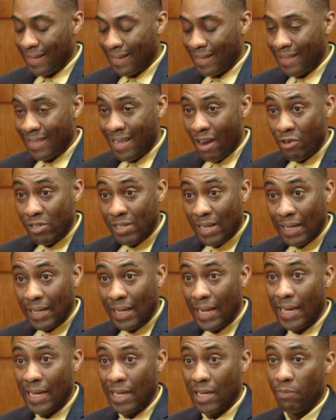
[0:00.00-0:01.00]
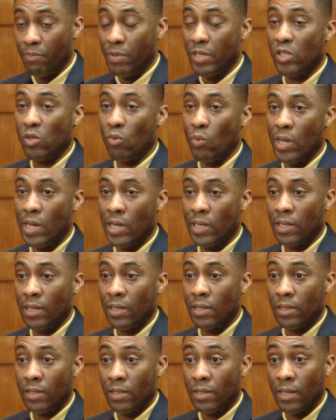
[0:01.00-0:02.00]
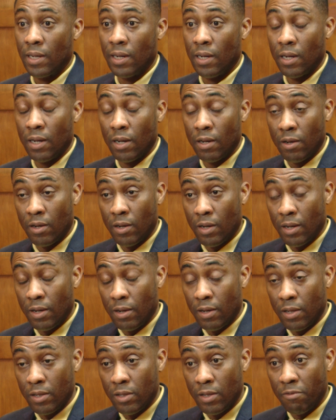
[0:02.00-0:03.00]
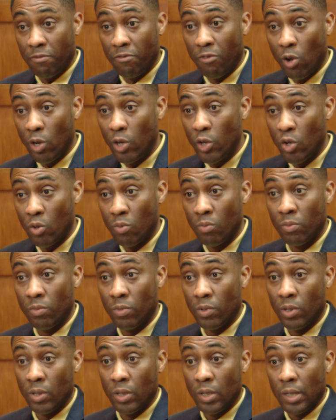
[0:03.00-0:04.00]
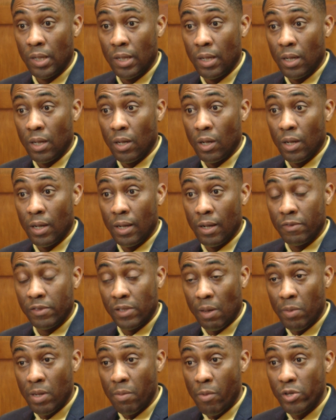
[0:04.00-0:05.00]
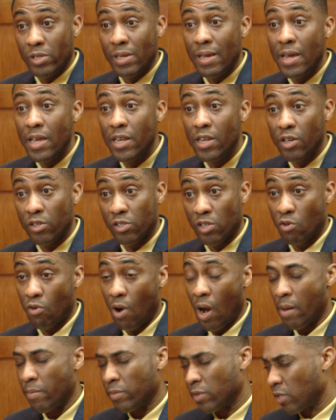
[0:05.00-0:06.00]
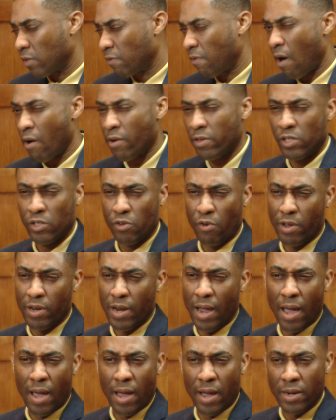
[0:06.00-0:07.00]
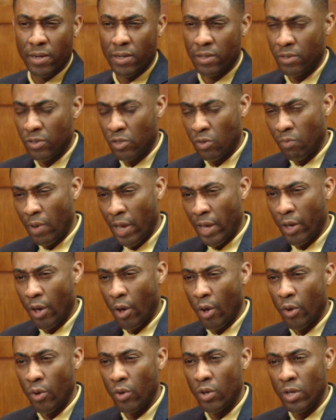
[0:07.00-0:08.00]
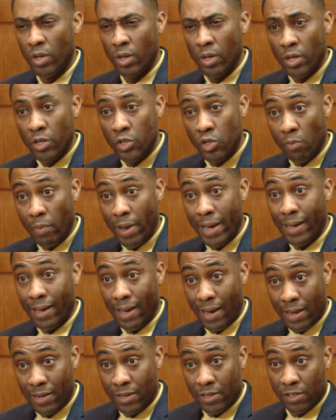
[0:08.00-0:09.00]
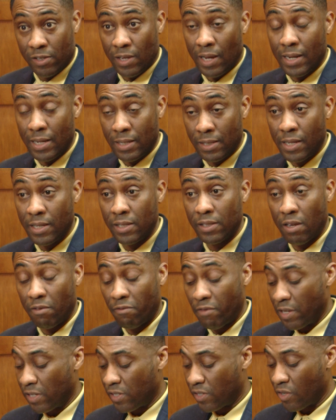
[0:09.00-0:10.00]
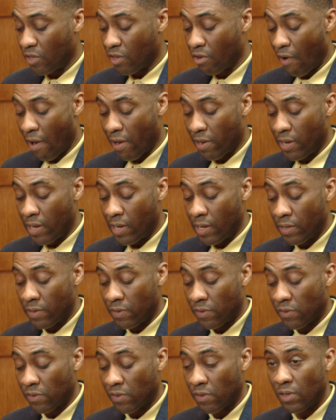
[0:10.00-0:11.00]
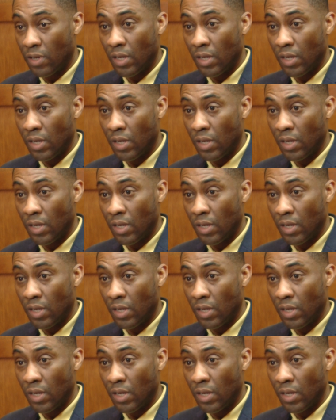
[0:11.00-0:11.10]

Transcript: there is a link between the volume of some of the most heinous crimes as far as Trinidad and Tobago, Jamaica, and indeed St. Vincent the Grenadines,